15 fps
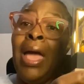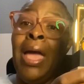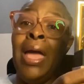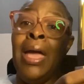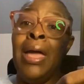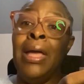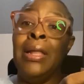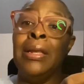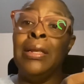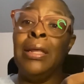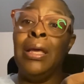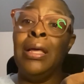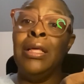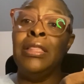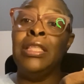And
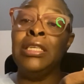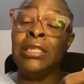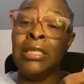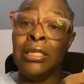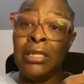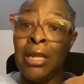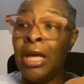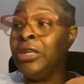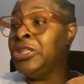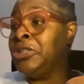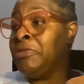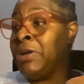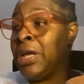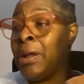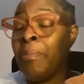this is
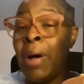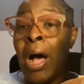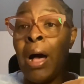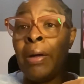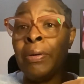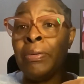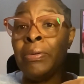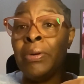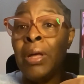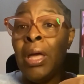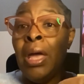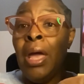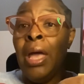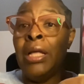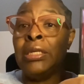luxury in a bottle
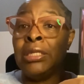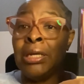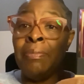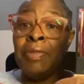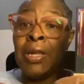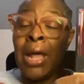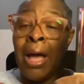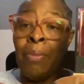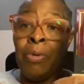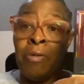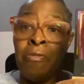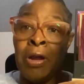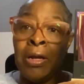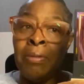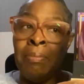and something I
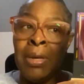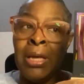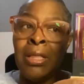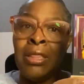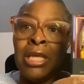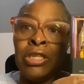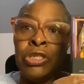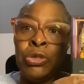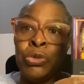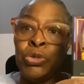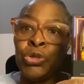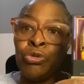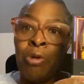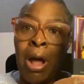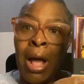would recommend that you
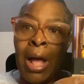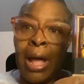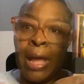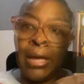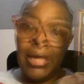try.